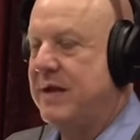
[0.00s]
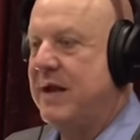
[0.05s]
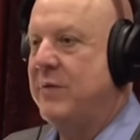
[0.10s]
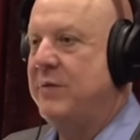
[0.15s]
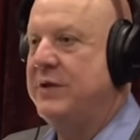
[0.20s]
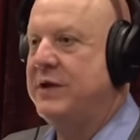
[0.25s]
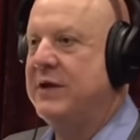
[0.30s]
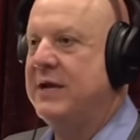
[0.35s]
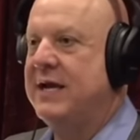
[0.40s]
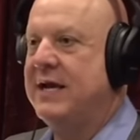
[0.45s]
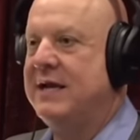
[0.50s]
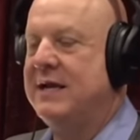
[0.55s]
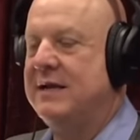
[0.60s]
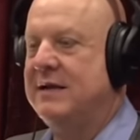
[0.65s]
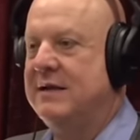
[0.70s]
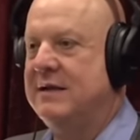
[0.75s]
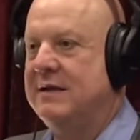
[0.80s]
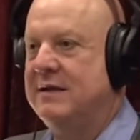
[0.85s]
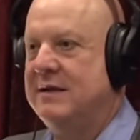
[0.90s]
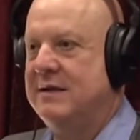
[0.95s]
Now when you get
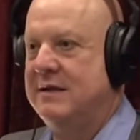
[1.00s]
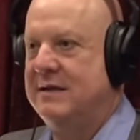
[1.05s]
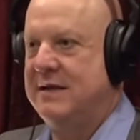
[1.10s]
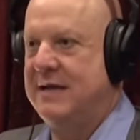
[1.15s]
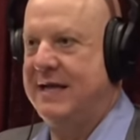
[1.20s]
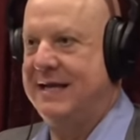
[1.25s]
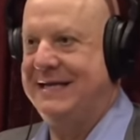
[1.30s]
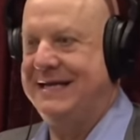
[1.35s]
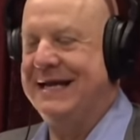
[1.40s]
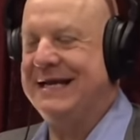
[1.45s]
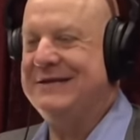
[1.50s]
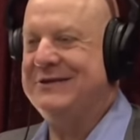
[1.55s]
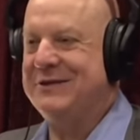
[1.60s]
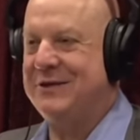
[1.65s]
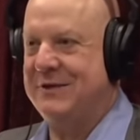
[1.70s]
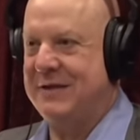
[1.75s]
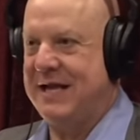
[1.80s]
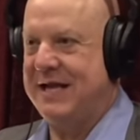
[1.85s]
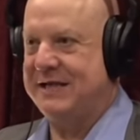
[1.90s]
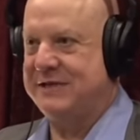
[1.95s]
a
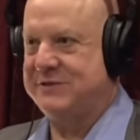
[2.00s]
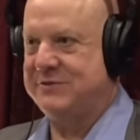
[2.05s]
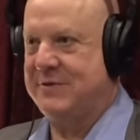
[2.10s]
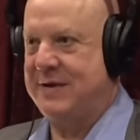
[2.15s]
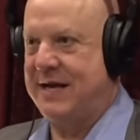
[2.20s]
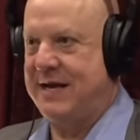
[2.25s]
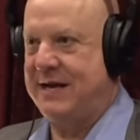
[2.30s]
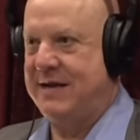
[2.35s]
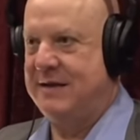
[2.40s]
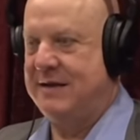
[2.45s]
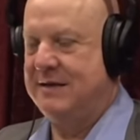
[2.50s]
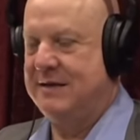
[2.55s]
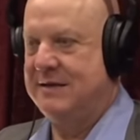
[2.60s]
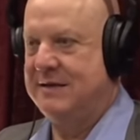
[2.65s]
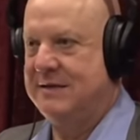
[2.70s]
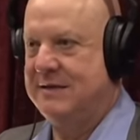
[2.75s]
dental x-ray,